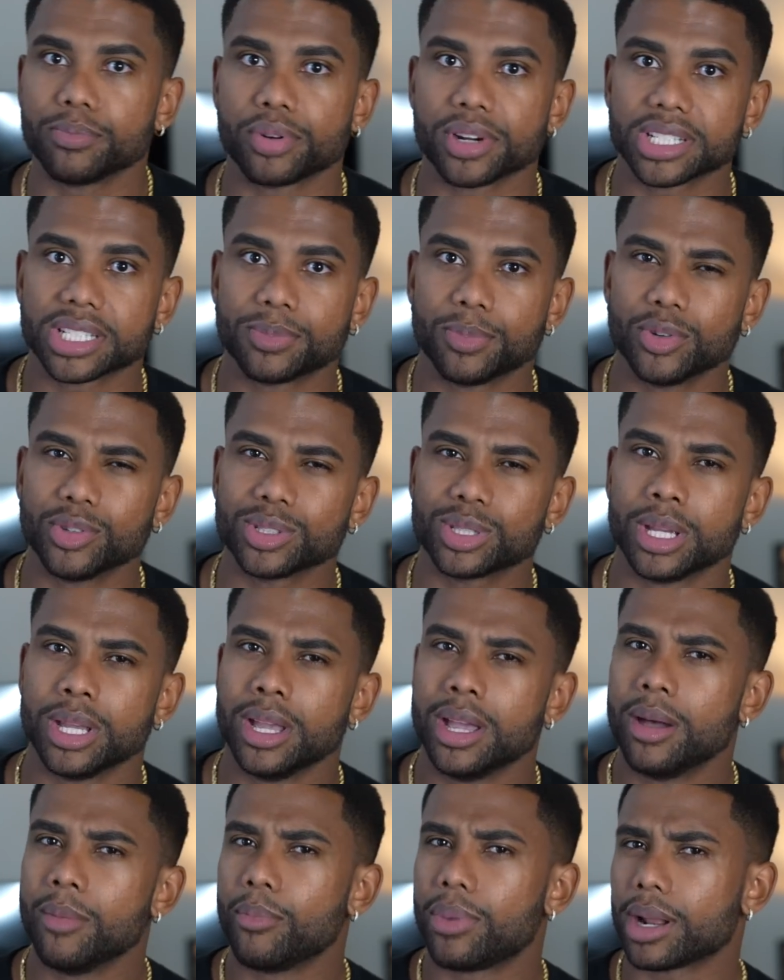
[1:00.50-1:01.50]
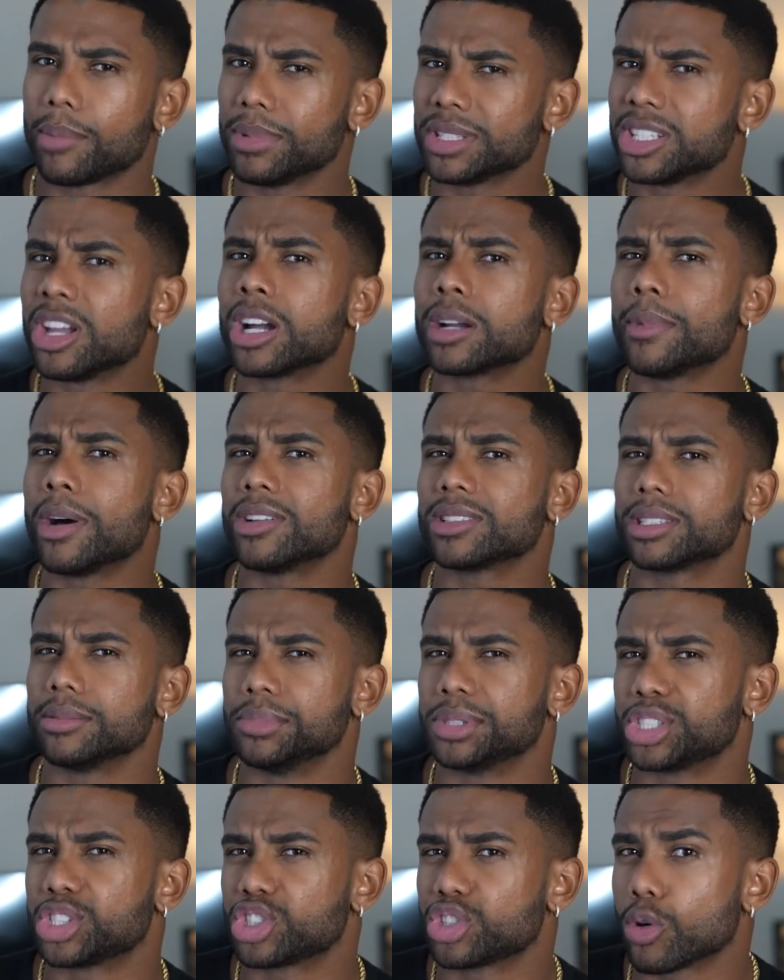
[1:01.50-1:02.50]
principles, but I'm gonna talk about some
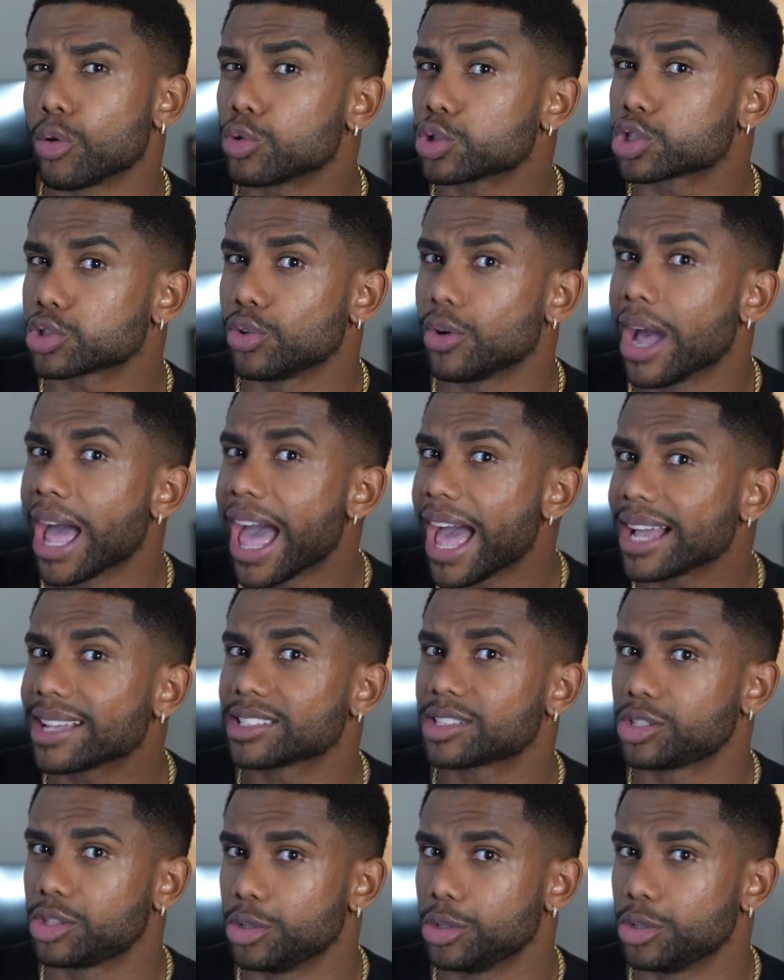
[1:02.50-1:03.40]
social hacks